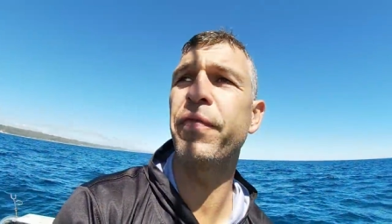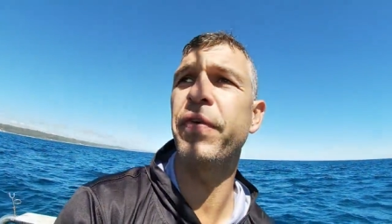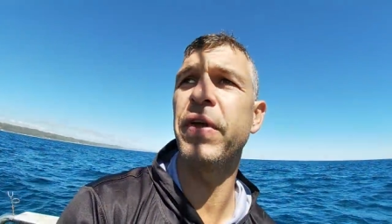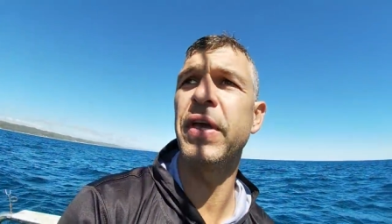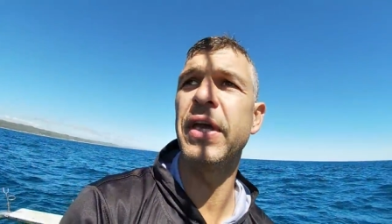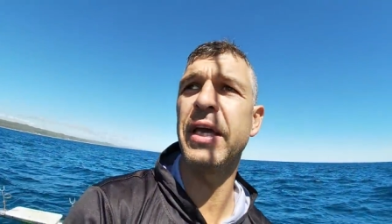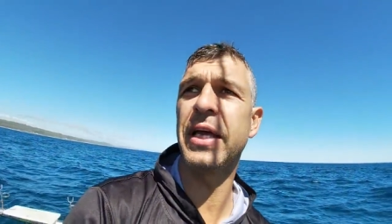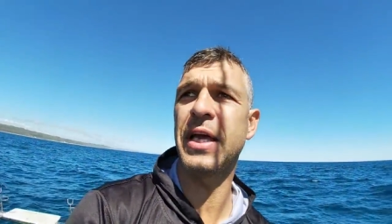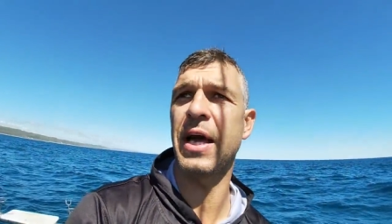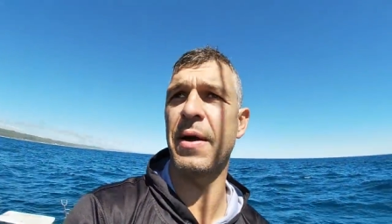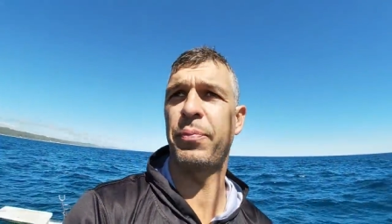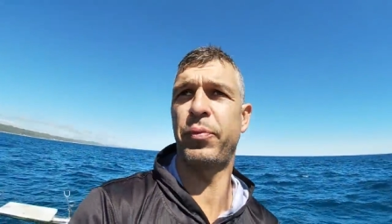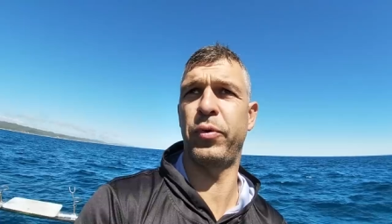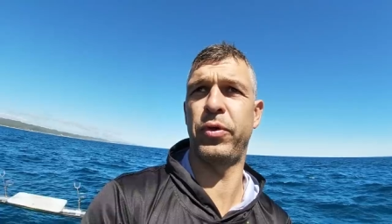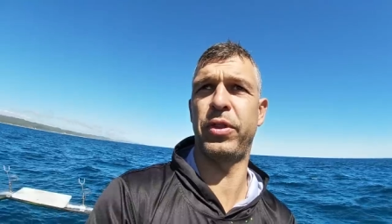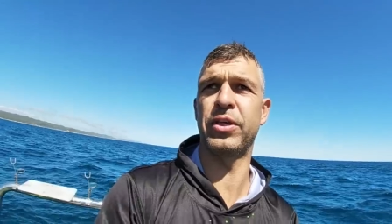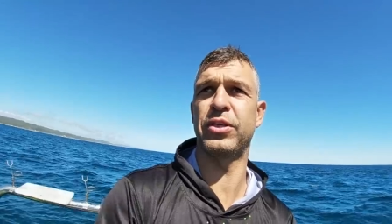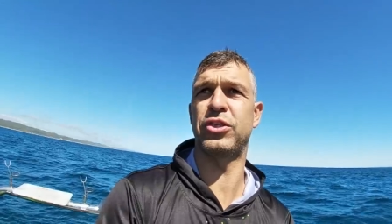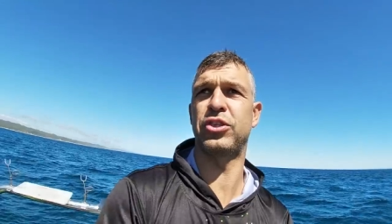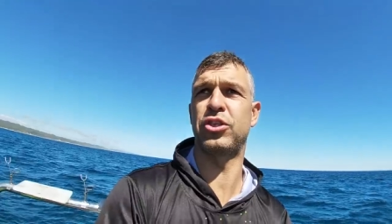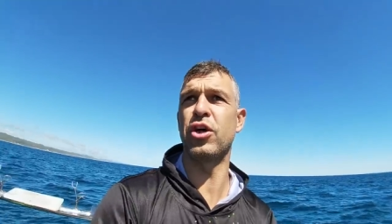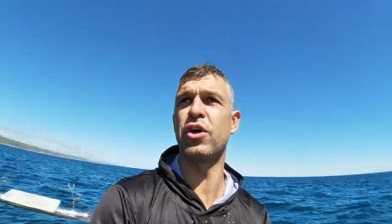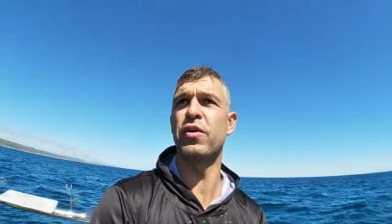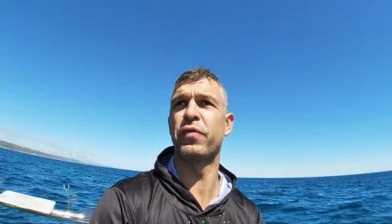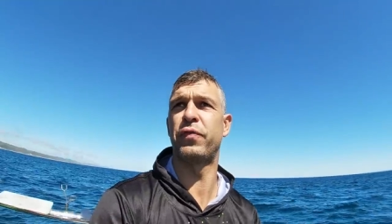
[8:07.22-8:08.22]
of a hiccup with the
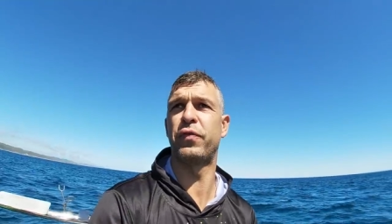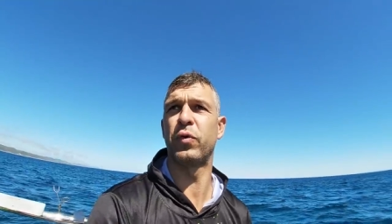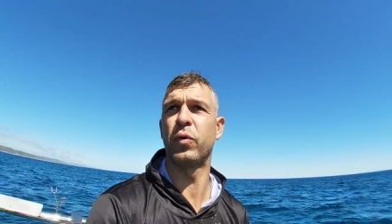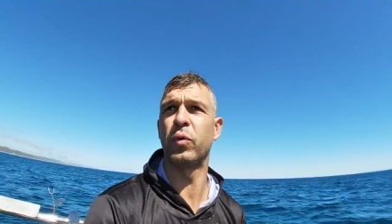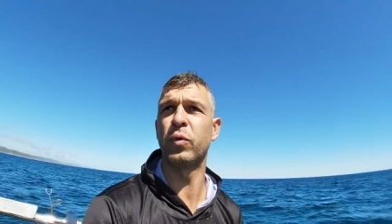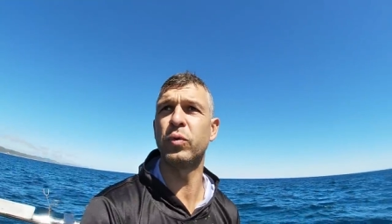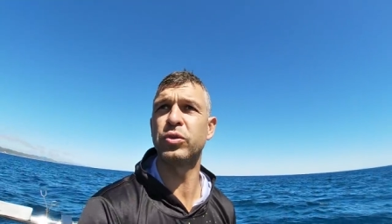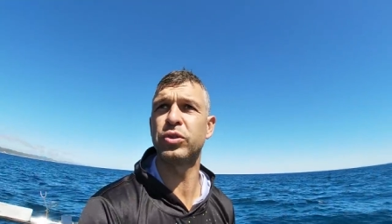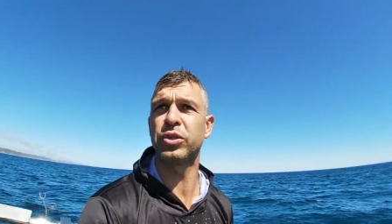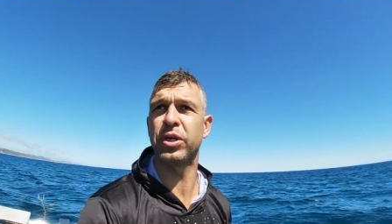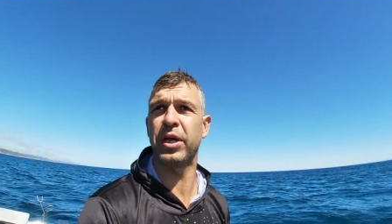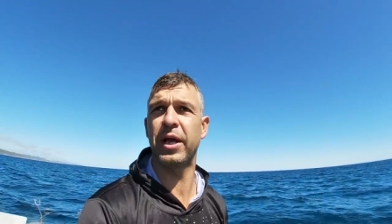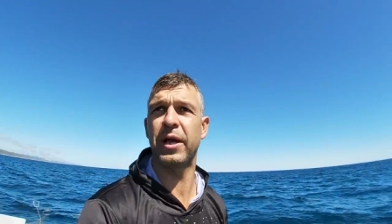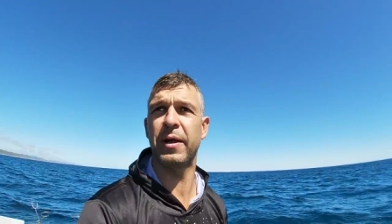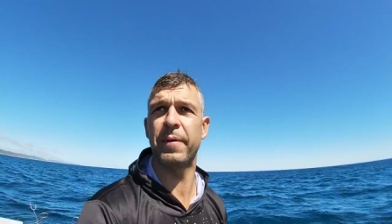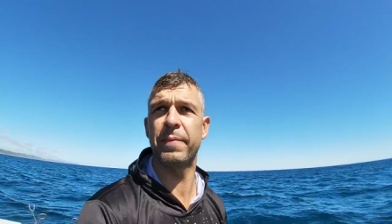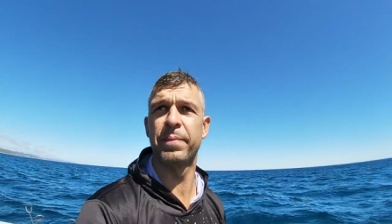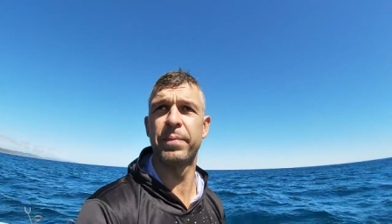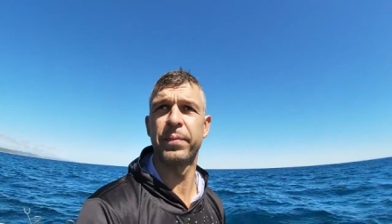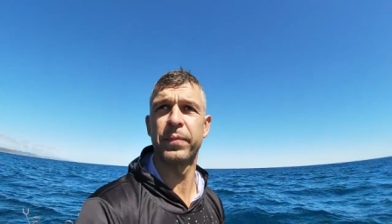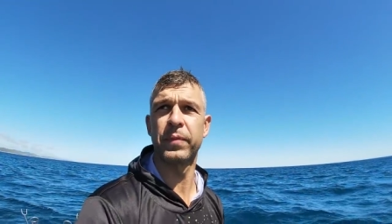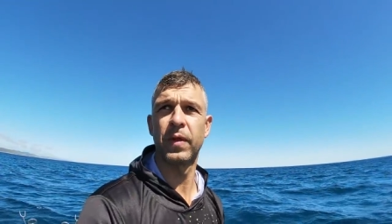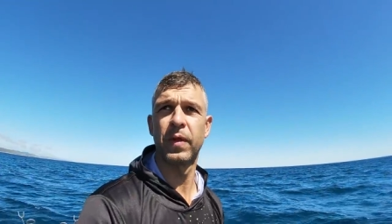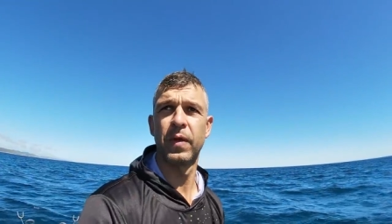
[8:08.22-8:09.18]
surf launch. Um,